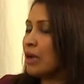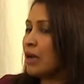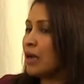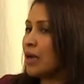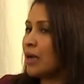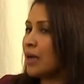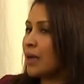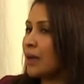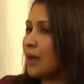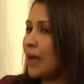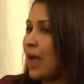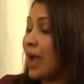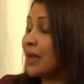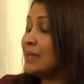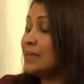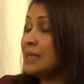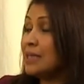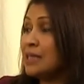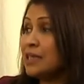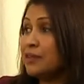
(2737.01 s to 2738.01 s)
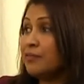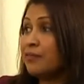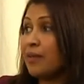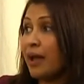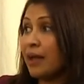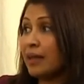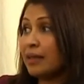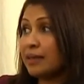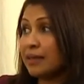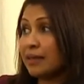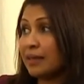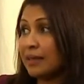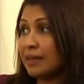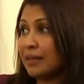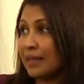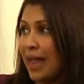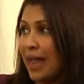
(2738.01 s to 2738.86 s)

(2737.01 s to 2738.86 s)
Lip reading: identify correct